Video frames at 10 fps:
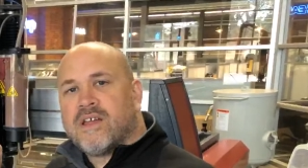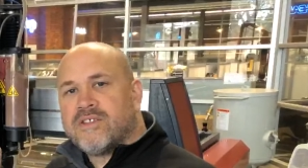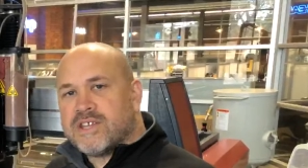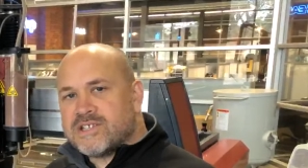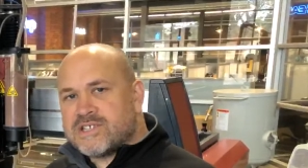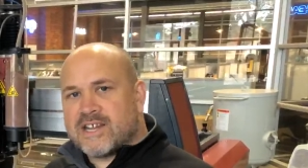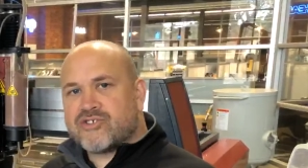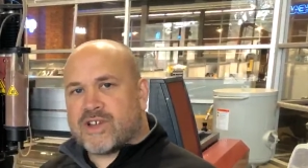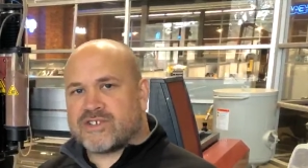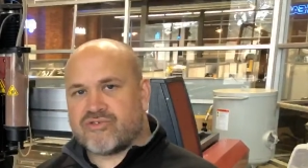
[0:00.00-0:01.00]
the
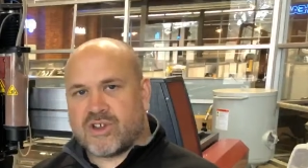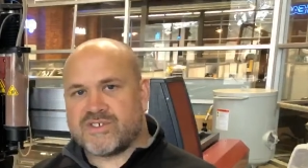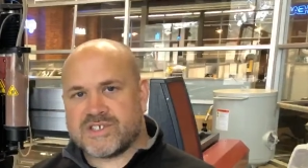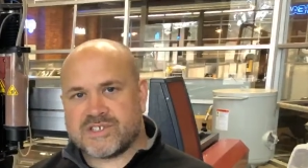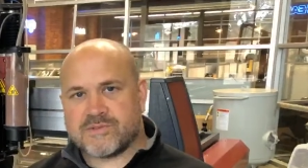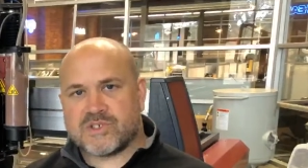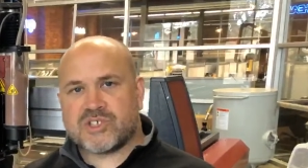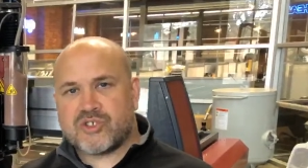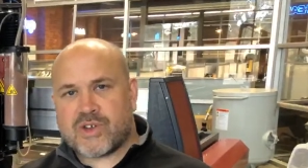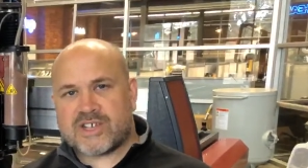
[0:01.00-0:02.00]
Intellitrax Drive system, so it's
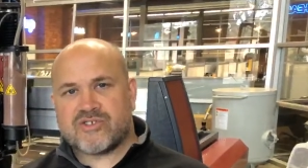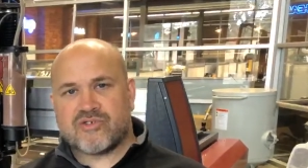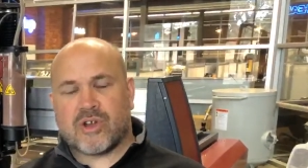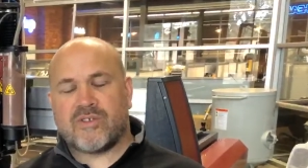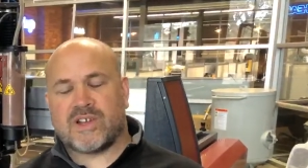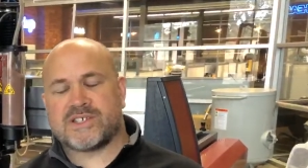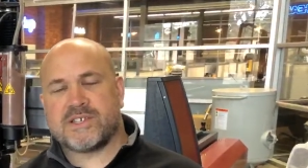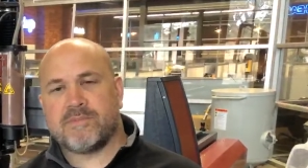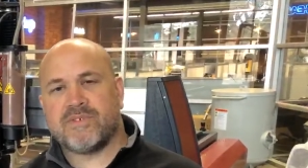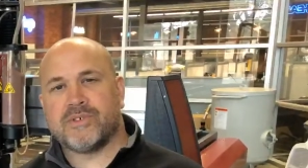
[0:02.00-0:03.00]
a traction drive like I
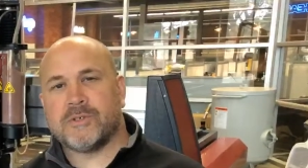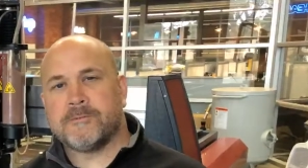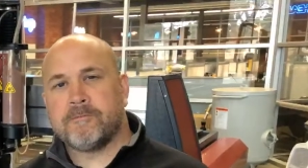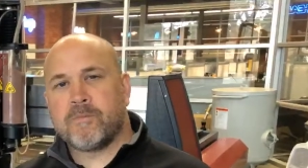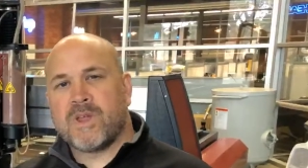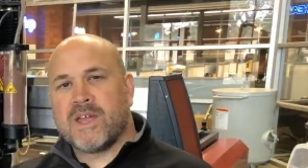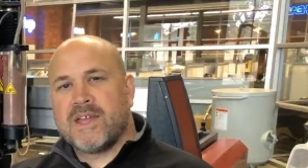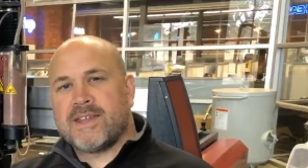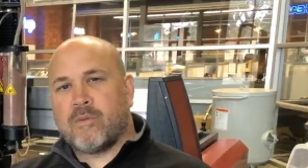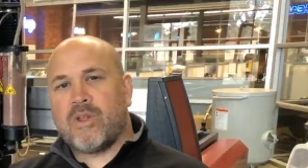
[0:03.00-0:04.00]
said before.
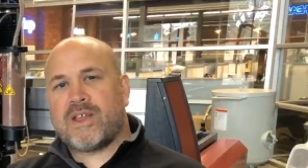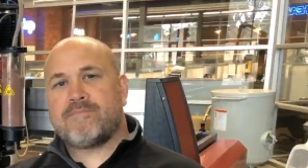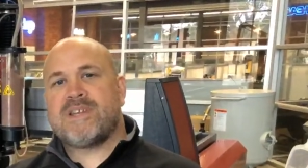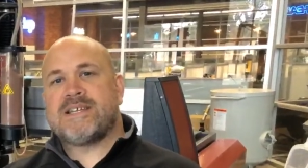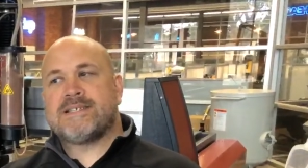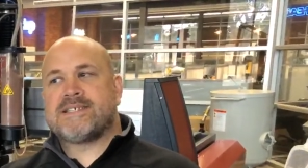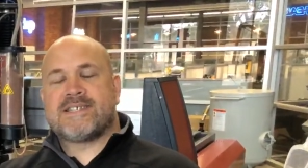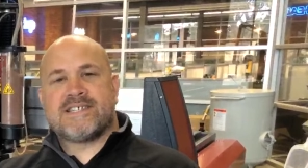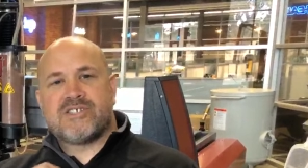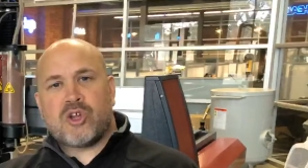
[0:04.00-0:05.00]
Now what that means is
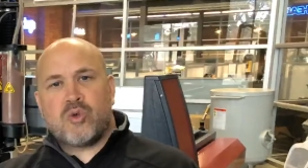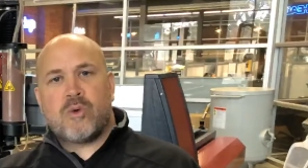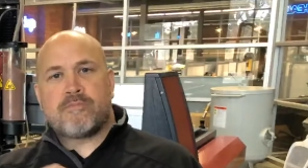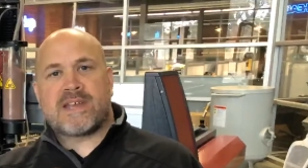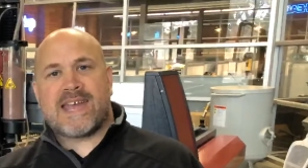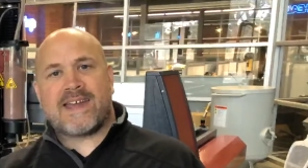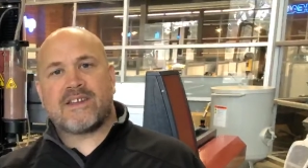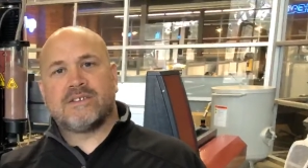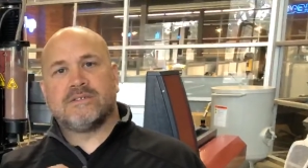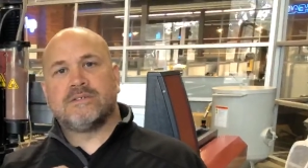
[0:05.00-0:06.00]
there's no
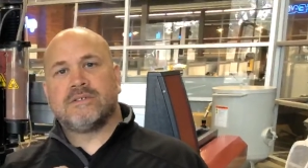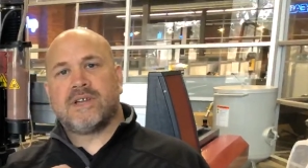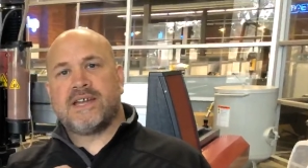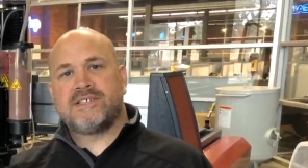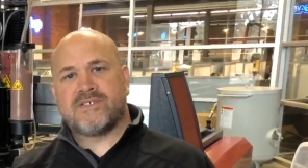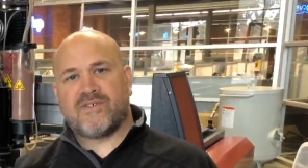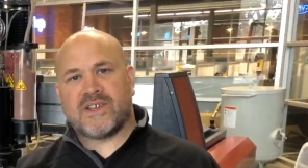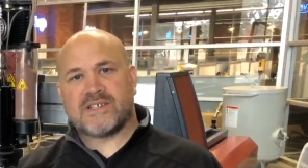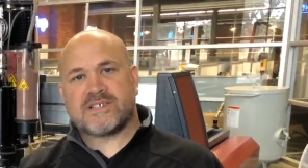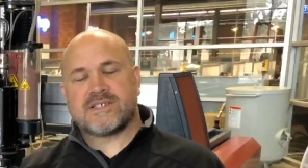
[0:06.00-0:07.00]
mechanical
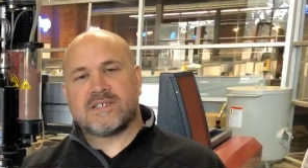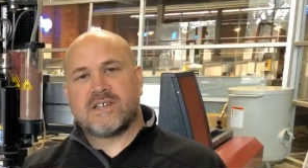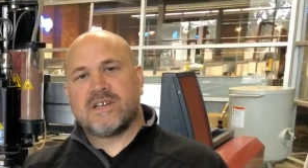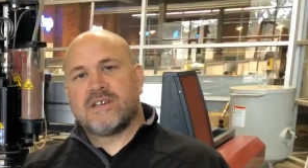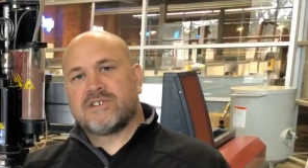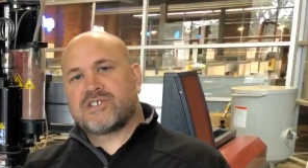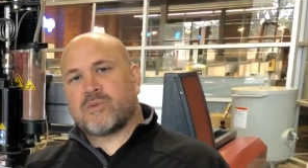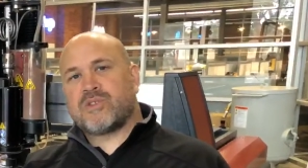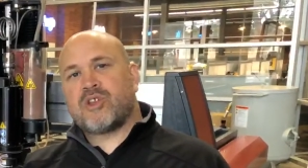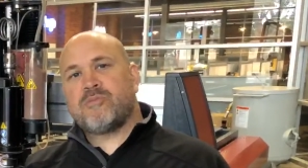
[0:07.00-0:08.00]
interface. So
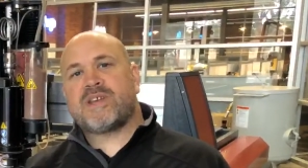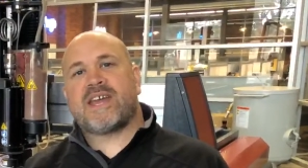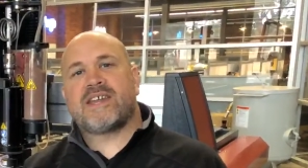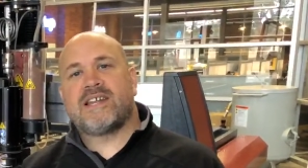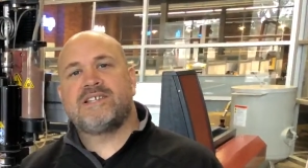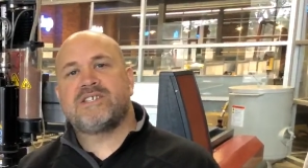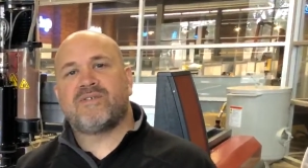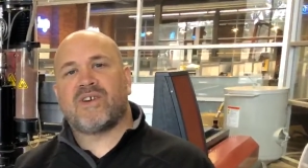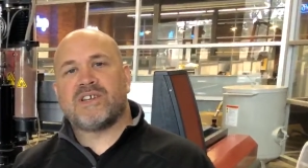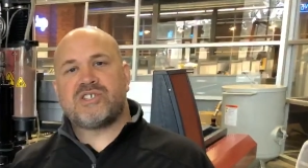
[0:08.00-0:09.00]
with no mechanical
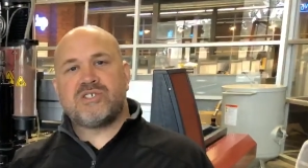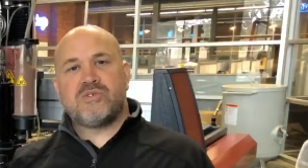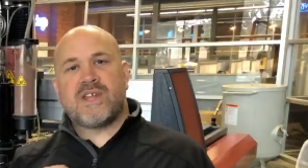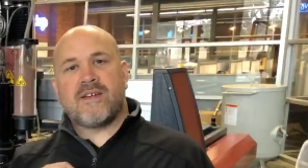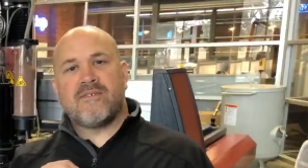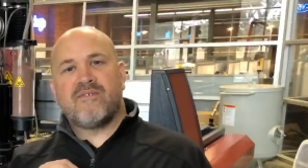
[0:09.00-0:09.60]
interface you get